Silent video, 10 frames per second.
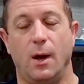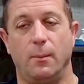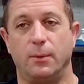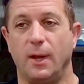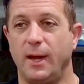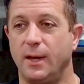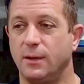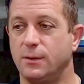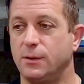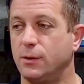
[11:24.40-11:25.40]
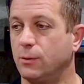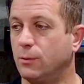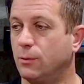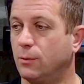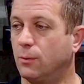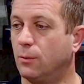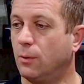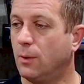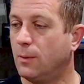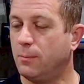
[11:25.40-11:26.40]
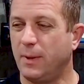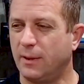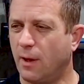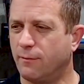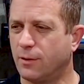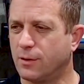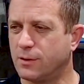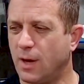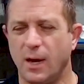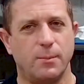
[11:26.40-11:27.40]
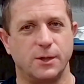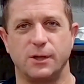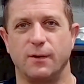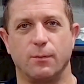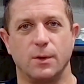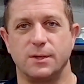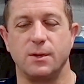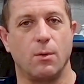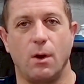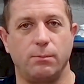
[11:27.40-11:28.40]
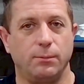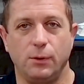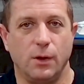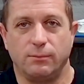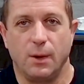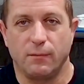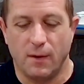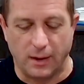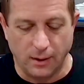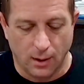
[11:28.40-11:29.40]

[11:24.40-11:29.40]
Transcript: plain to meat lovers. I had a bunch of different ones. They were all good. They were fine.